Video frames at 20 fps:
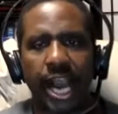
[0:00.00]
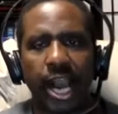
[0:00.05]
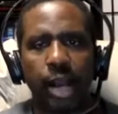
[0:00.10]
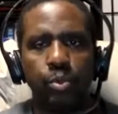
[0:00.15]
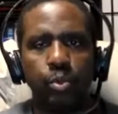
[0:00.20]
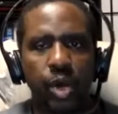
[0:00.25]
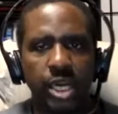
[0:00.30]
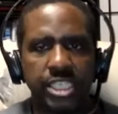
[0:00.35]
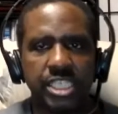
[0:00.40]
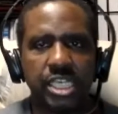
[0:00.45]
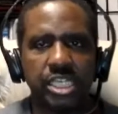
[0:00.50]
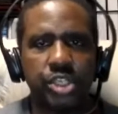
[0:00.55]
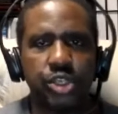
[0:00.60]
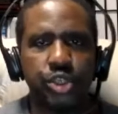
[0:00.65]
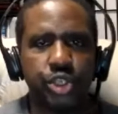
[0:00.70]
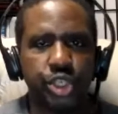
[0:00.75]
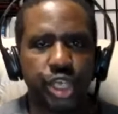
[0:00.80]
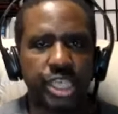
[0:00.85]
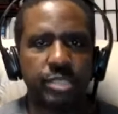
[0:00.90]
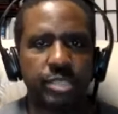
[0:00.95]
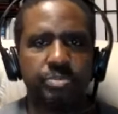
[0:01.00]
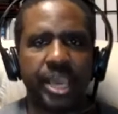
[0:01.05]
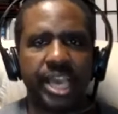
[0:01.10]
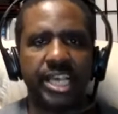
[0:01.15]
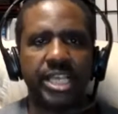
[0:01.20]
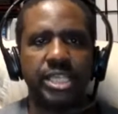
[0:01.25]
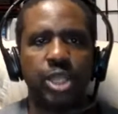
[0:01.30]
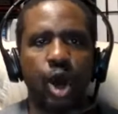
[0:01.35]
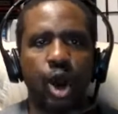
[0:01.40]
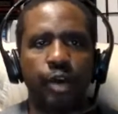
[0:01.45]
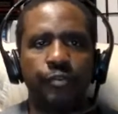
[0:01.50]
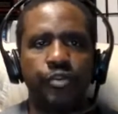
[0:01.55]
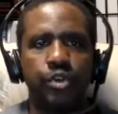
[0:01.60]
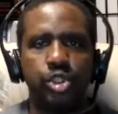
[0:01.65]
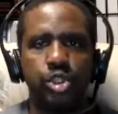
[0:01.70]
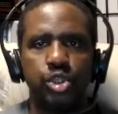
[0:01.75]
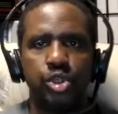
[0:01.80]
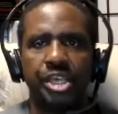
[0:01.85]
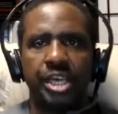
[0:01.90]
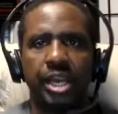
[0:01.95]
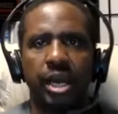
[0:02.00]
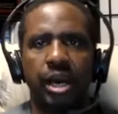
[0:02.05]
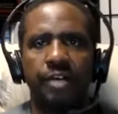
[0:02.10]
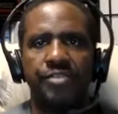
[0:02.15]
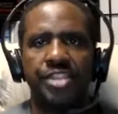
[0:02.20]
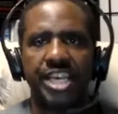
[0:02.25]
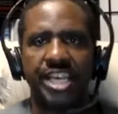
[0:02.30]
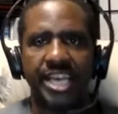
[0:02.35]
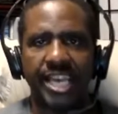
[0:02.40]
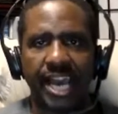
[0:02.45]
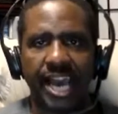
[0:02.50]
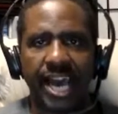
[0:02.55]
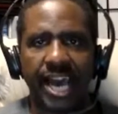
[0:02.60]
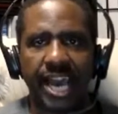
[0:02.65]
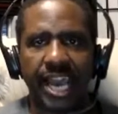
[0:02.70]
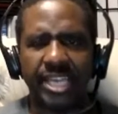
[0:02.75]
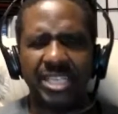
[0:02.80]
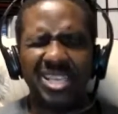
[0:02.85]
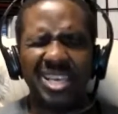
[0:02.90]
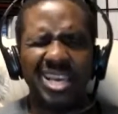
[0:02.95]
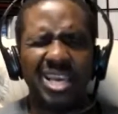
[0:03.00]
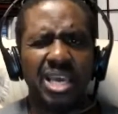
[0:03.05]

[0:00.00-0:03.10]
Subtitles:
I was going to just make an offer of the guide,